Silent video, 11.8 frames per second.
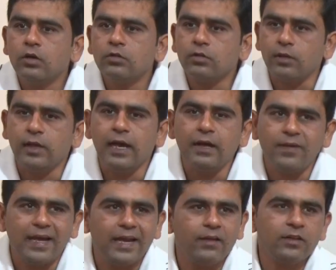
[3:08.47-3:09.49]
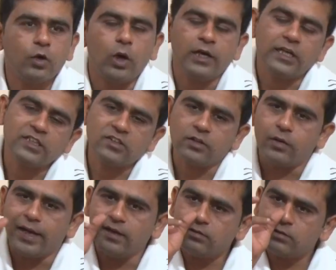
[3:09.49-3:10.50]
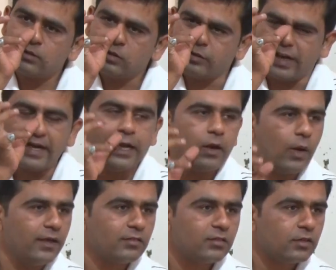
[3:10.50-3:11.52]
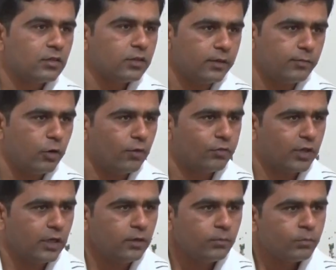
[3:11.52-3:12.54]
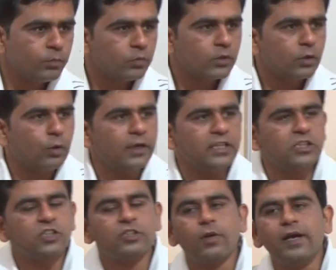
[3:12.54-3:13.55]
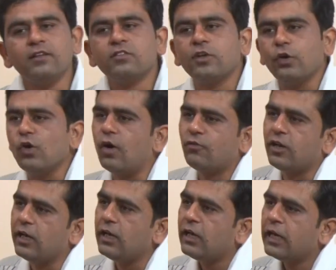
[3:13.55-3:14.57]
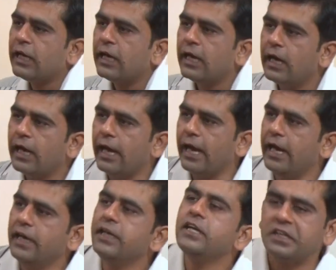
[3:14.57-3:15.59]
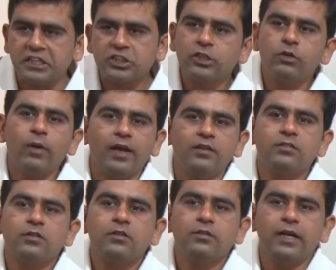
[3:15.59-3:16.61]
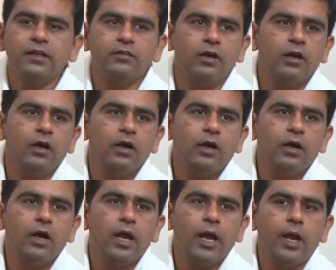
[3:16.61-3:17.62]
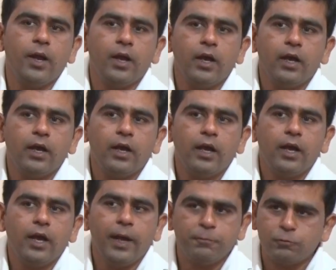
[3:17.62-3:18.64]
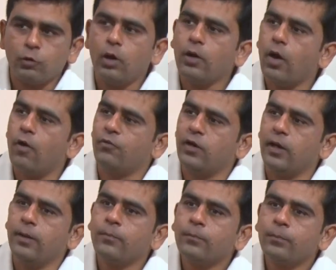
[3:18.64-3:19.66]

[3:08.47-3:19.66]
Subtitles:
So here we are having the quantization noise, channel noise W of t, quantization noise Q of t, and detection noise, that is a epsilon of t.